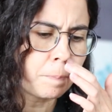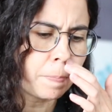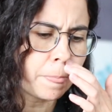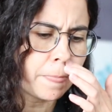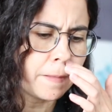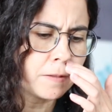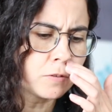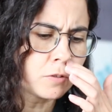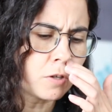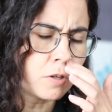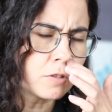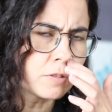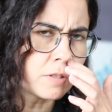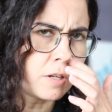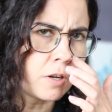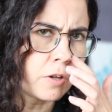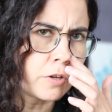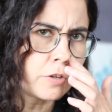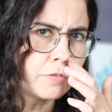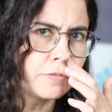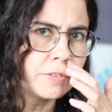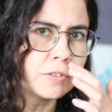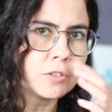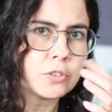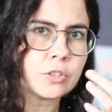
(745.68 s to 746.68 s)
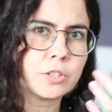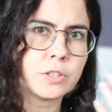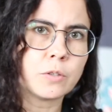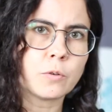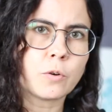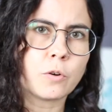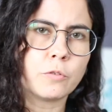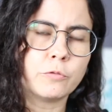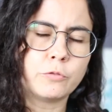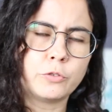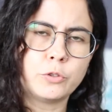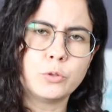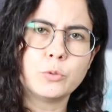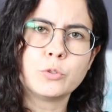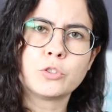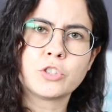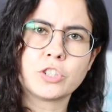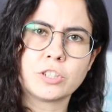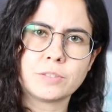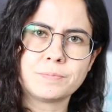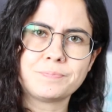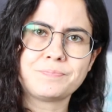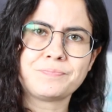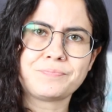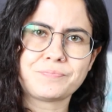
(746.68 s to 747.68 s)
it caused a lot of internal
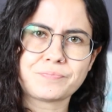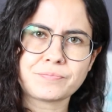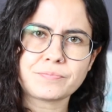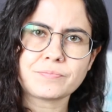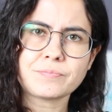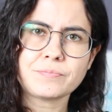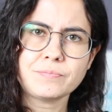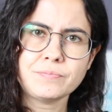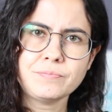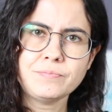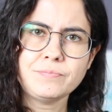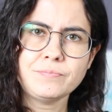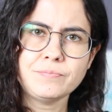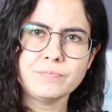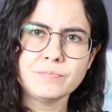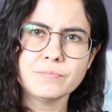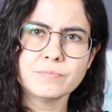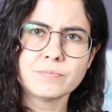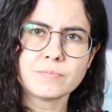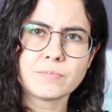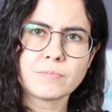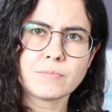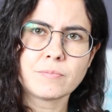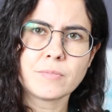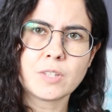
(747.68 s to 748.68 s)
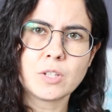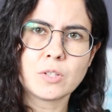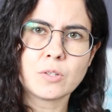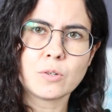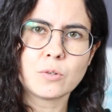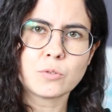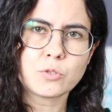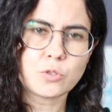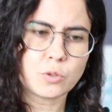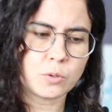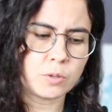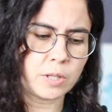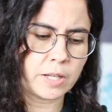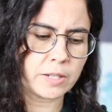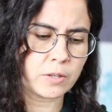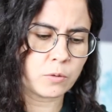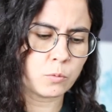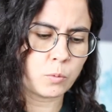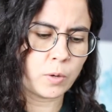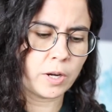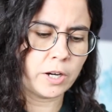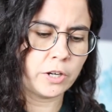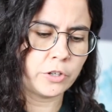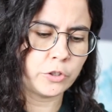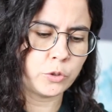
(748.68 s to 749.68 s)
confusion. You know, so like,
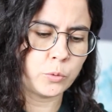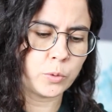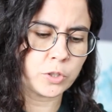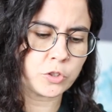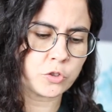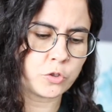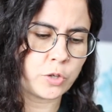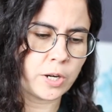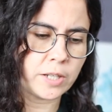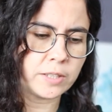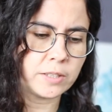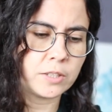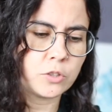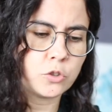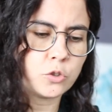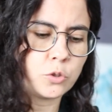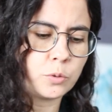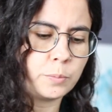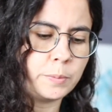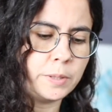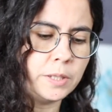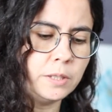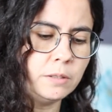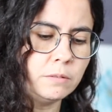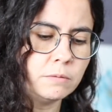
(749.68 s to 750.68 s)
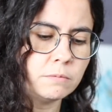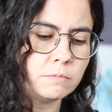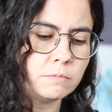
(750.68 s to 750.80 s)
why are you attracted to me,